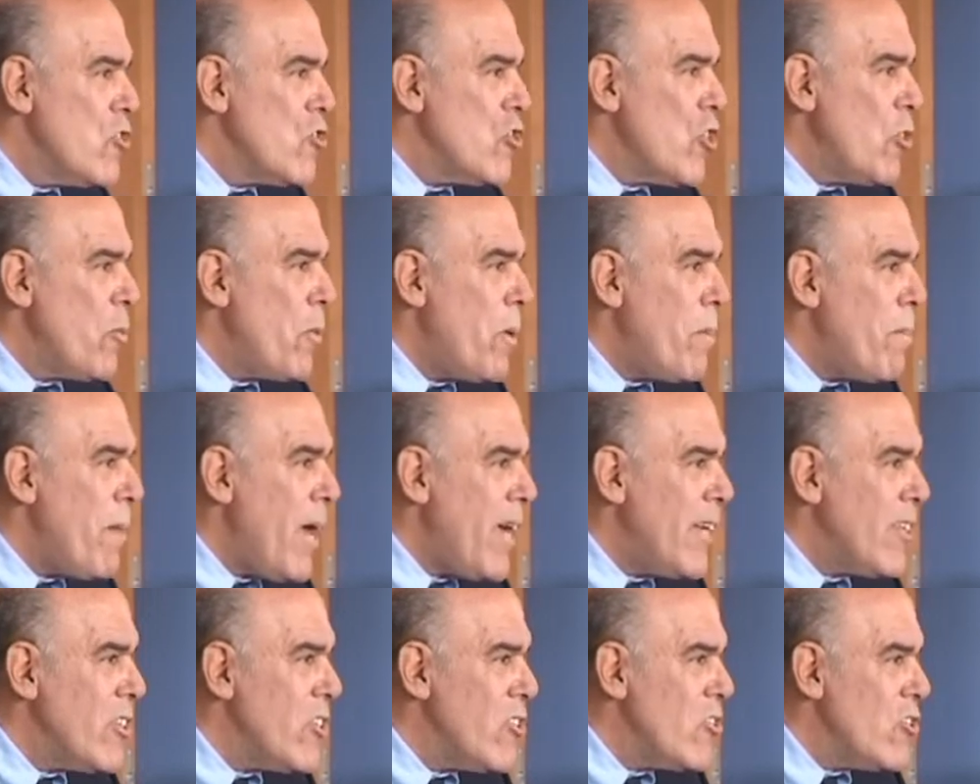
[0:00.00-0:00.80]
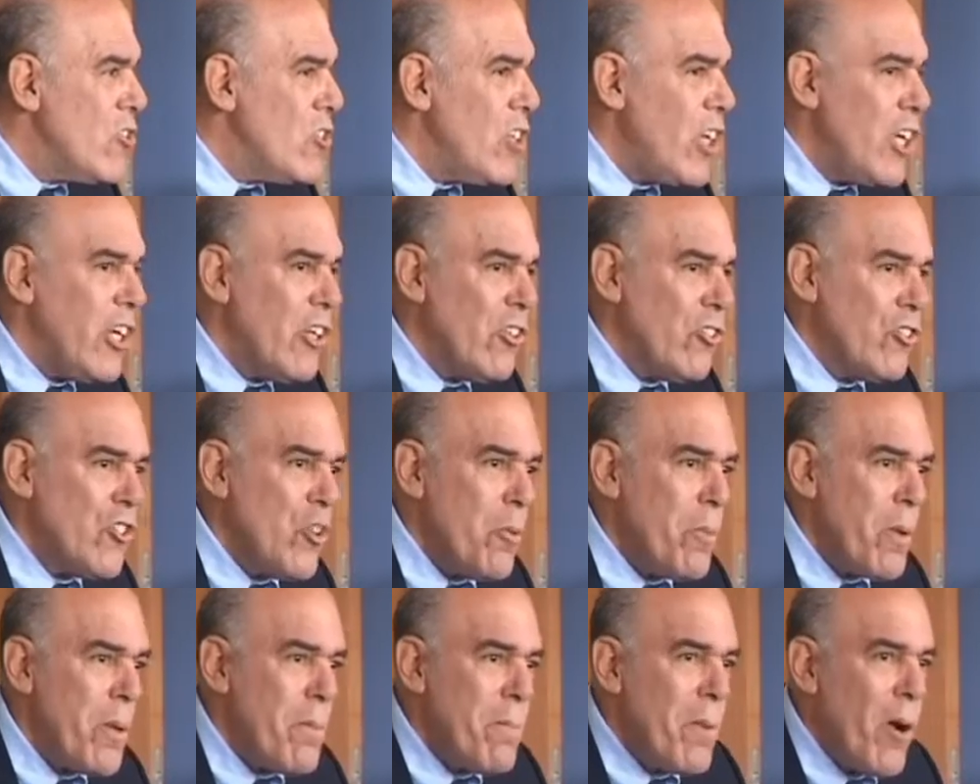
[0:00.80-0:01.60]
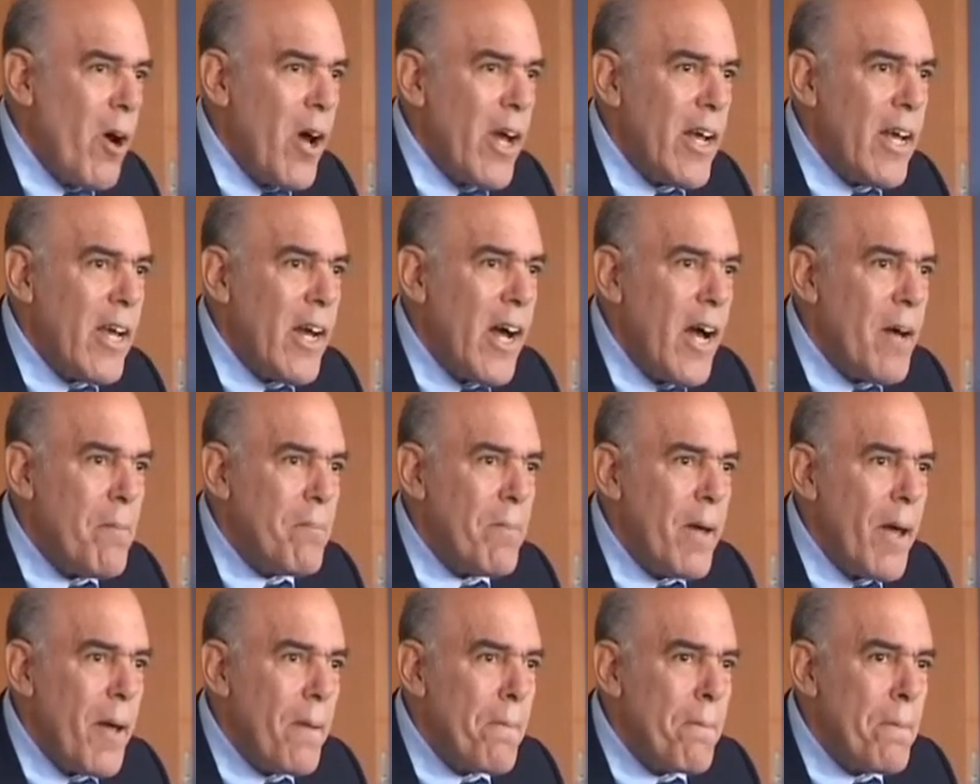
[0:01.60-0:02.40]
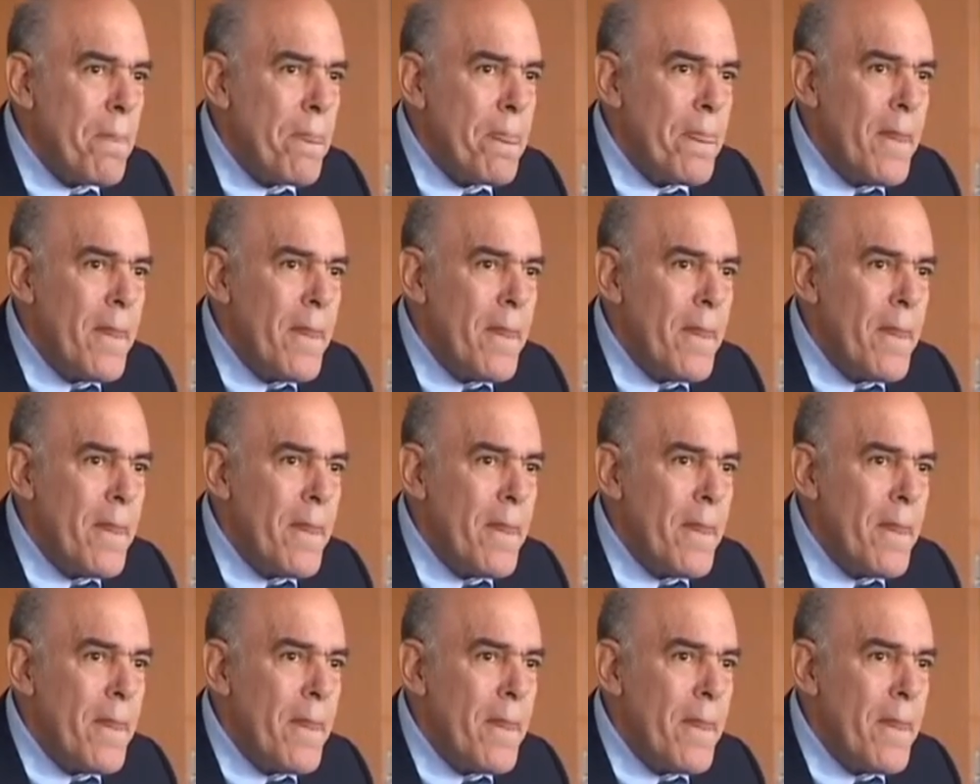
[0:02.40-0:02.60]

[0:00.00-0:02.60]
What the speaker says: Should we make this deal? Should we buy Compaq?